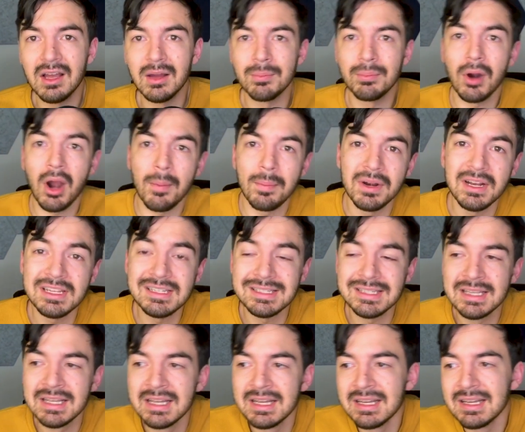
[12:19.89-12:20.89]
properties,
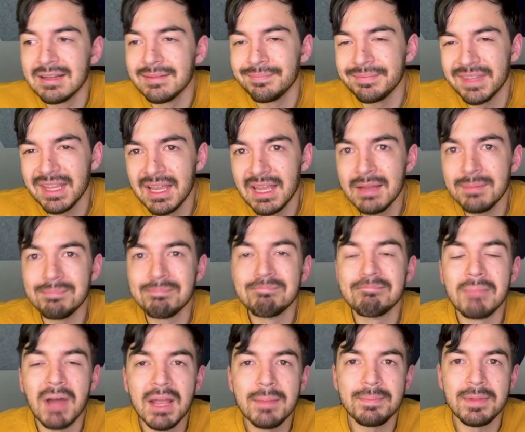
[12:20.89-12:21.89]
it
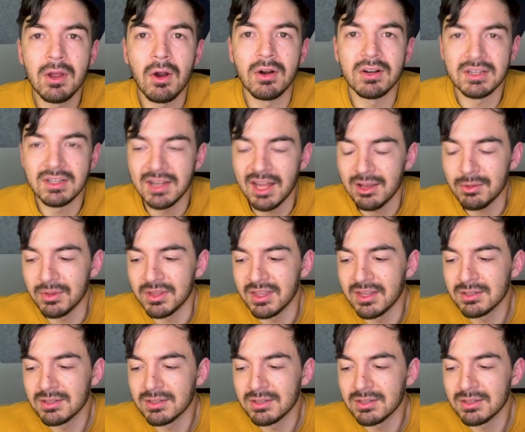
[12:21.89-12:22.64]
might be hard to connect with.